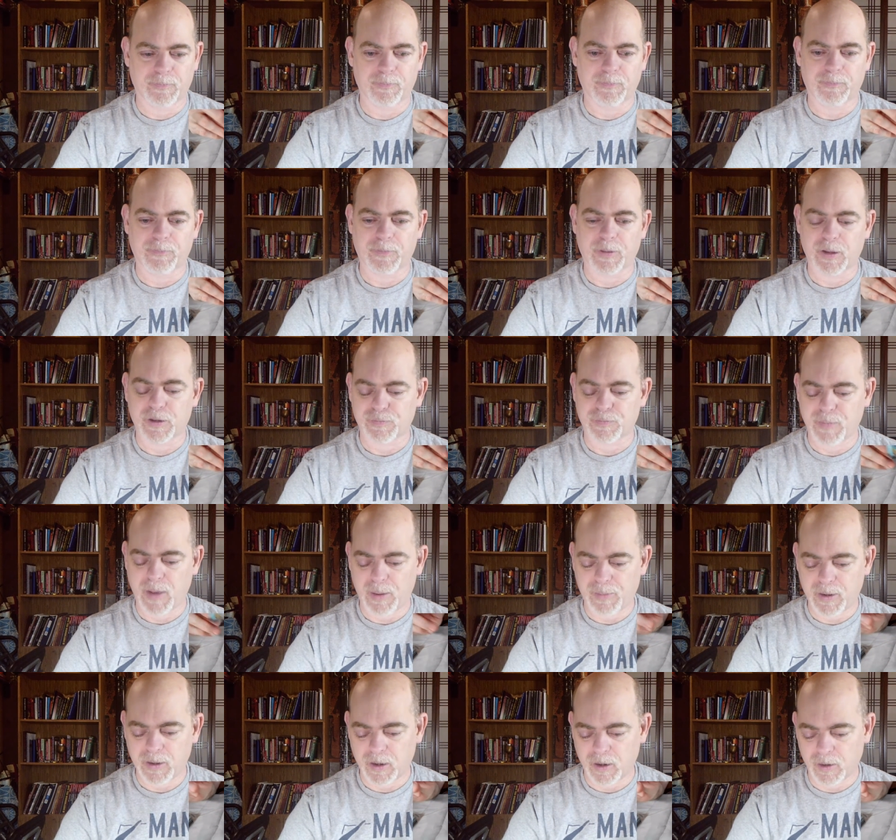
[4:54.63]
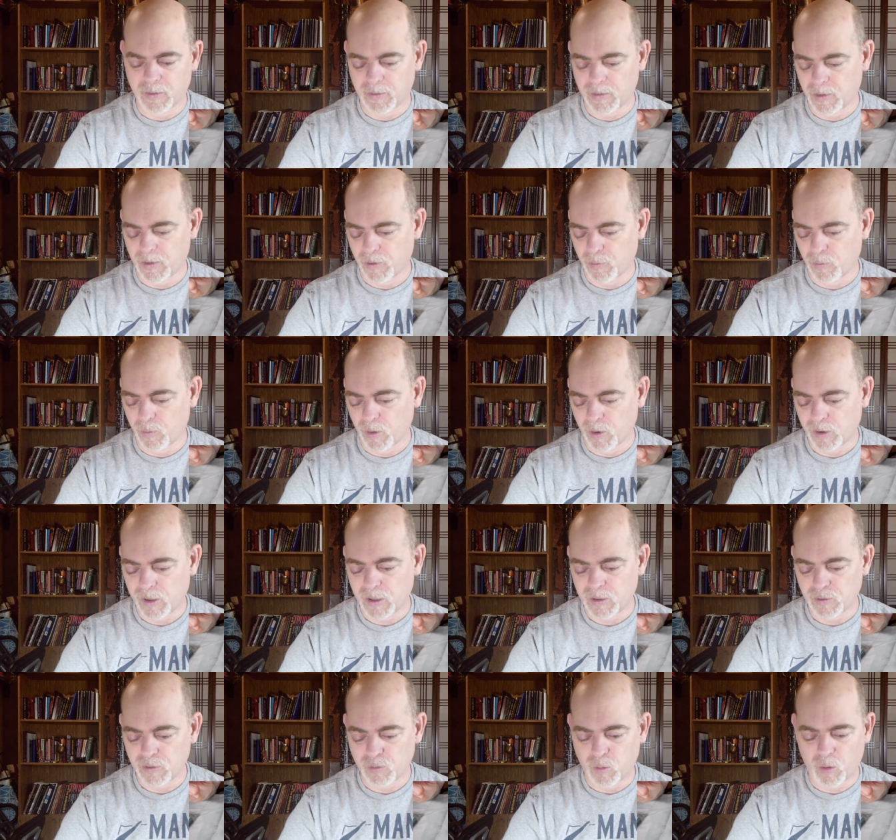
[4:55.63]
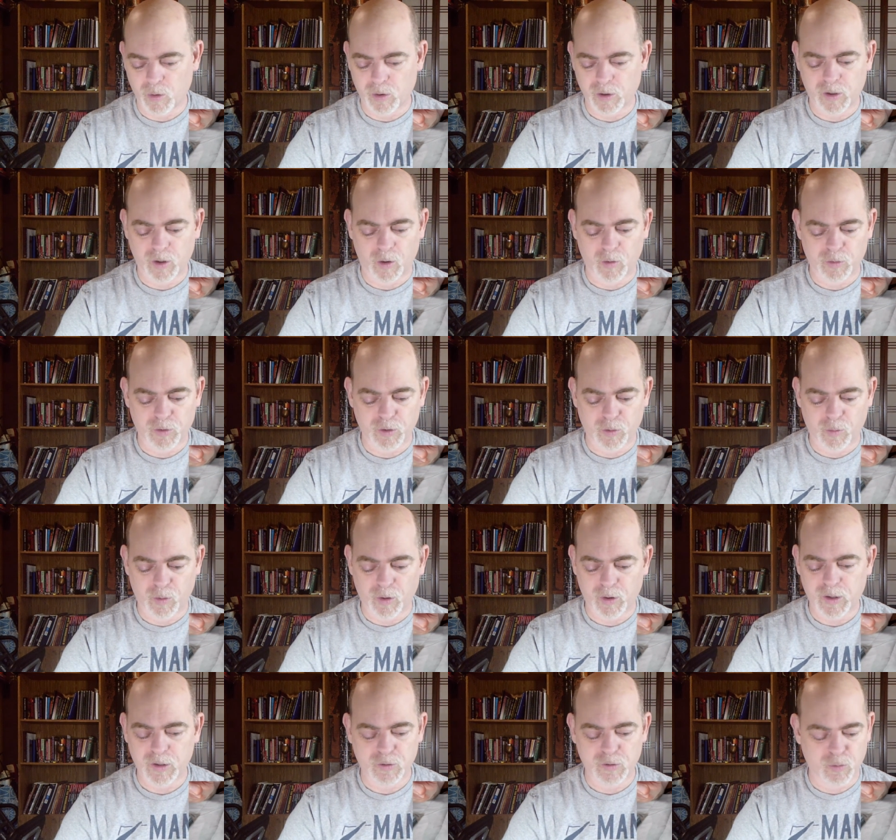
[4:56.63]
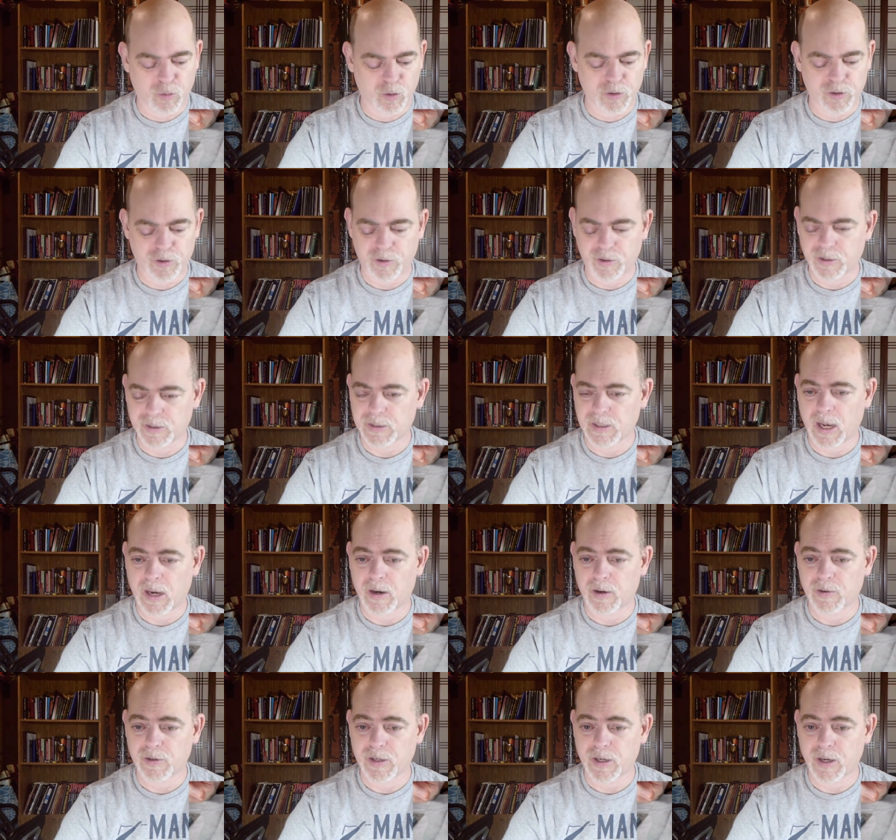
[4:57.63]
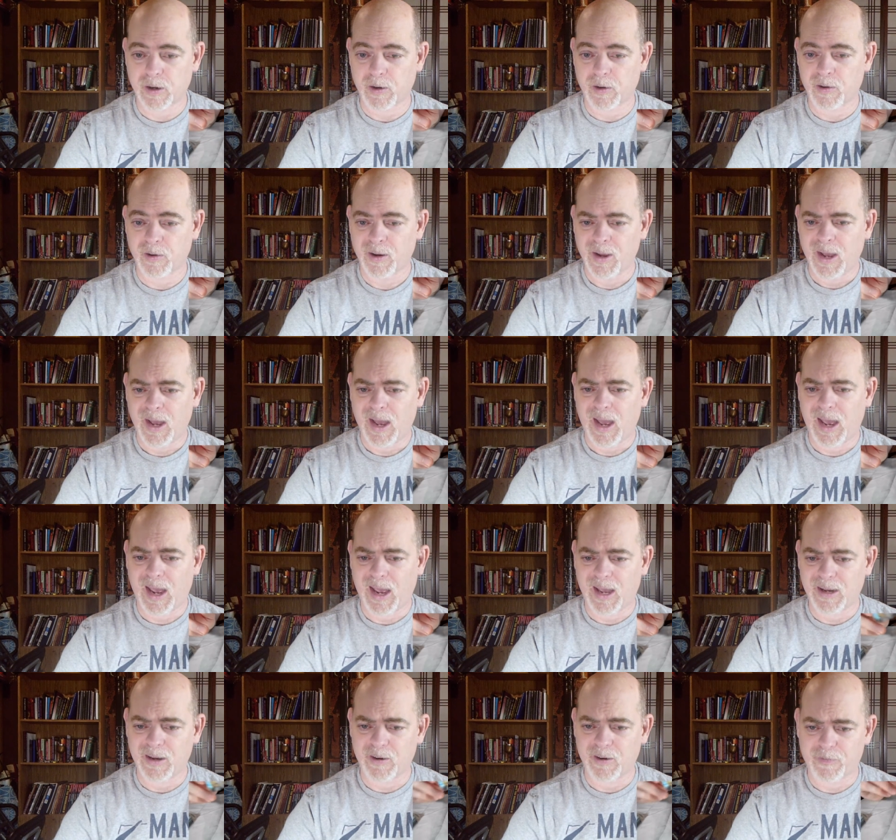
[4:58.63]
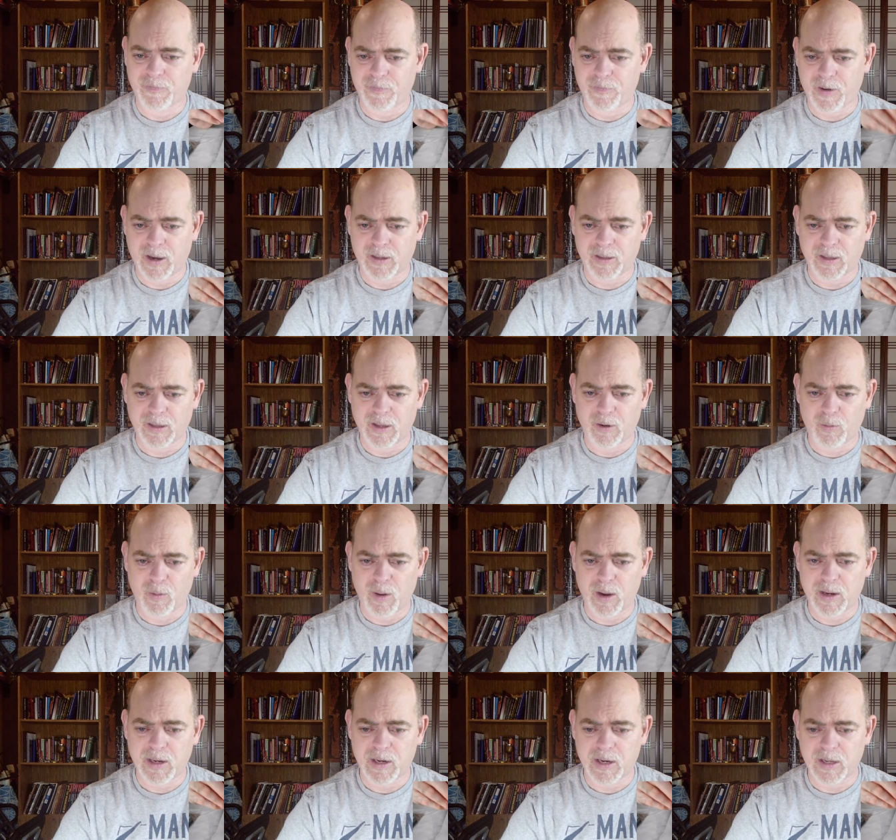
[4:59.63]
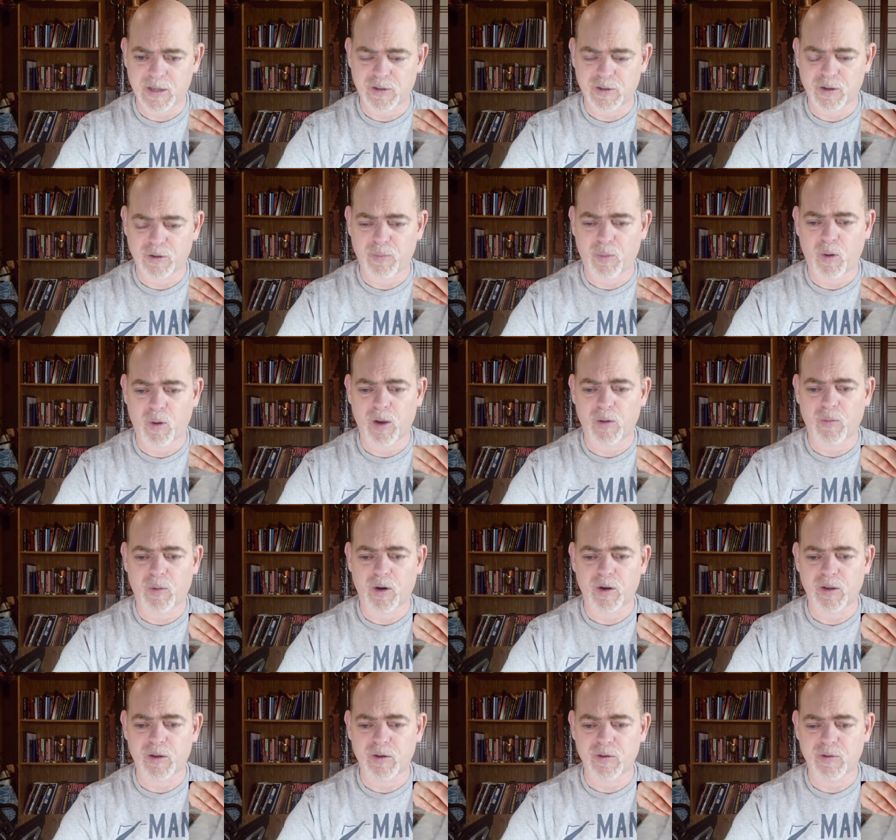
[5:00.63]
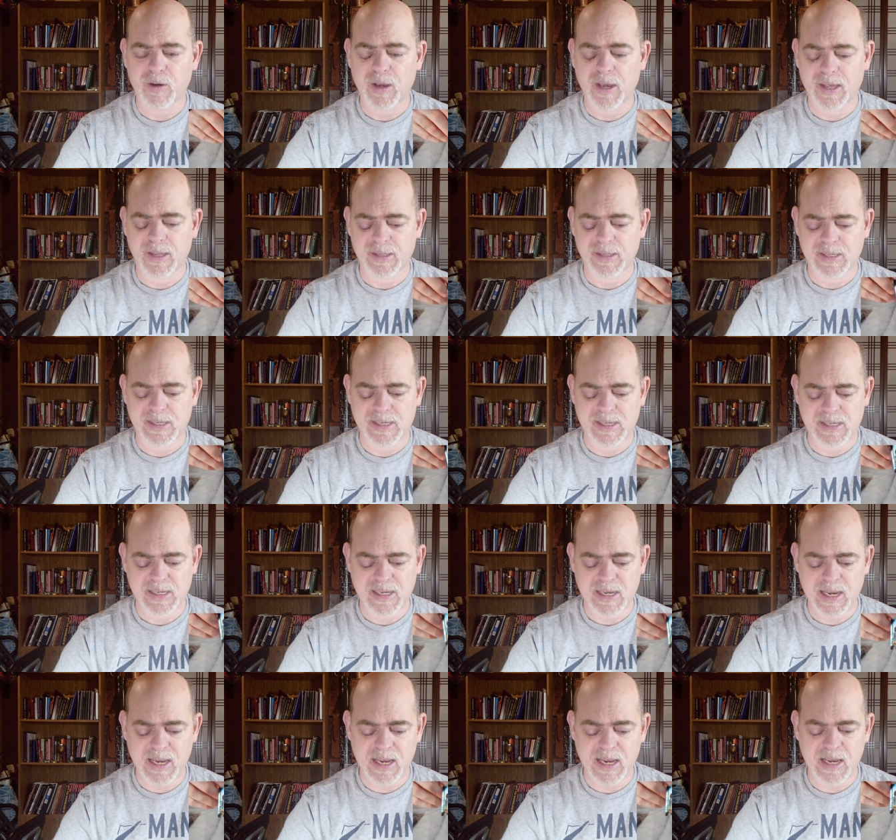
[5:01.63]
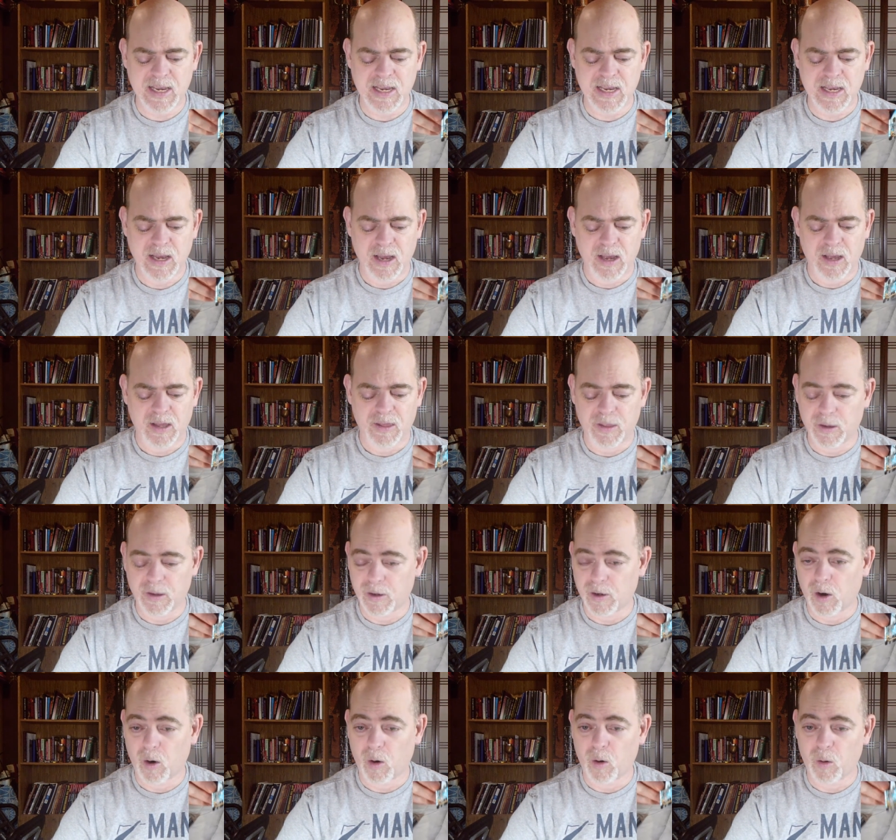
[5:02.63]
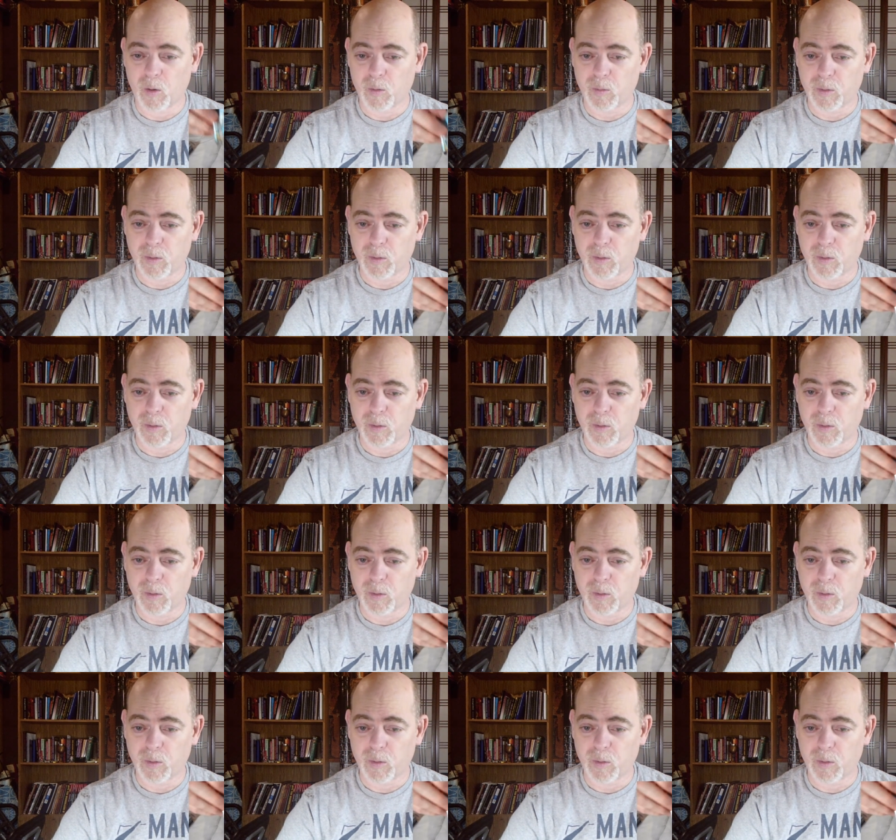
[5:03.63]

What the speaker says: this. Maybe you're working toward a goal, you're working toward your desires here, and you're finally awakening to the point where you can see the goal